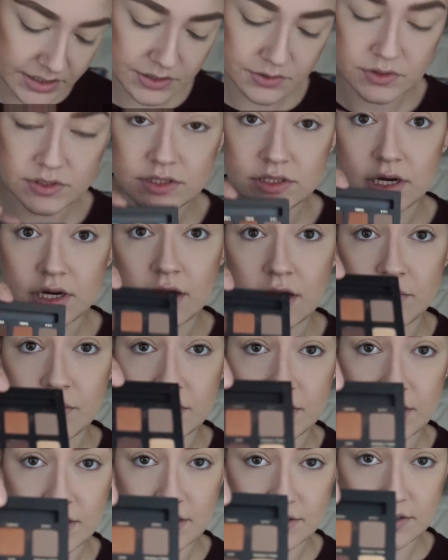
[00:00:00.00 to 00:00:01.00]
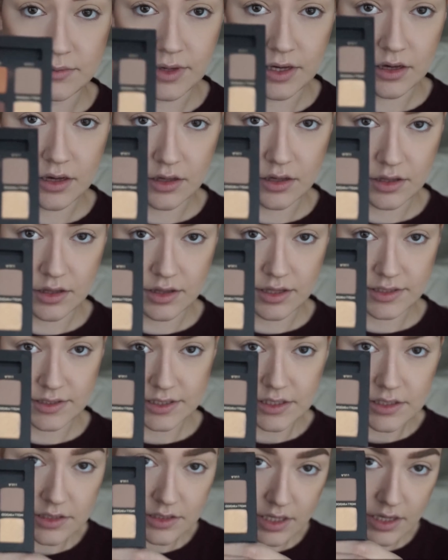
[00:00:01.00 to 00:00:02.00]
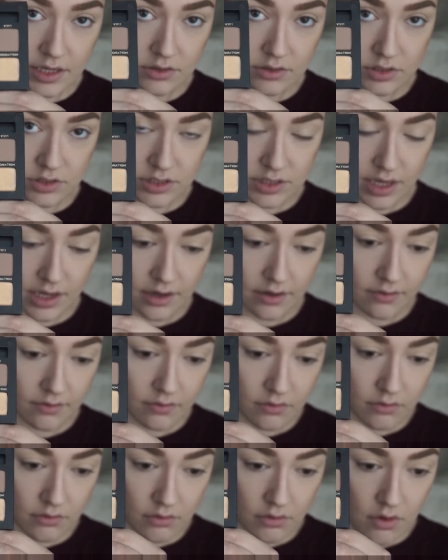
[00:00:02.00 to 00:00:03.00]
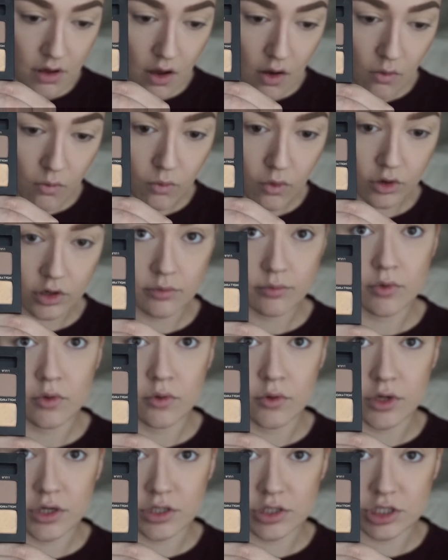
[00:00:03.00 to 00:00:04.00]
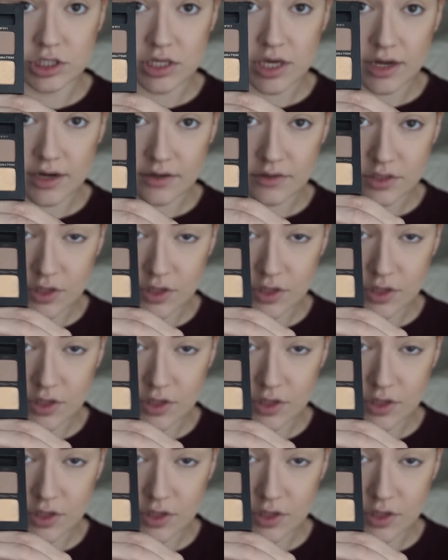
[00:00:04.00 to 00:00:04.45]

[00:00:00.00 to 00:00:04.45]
to start with Isabel, and this is like just kind of a warm orangey kind of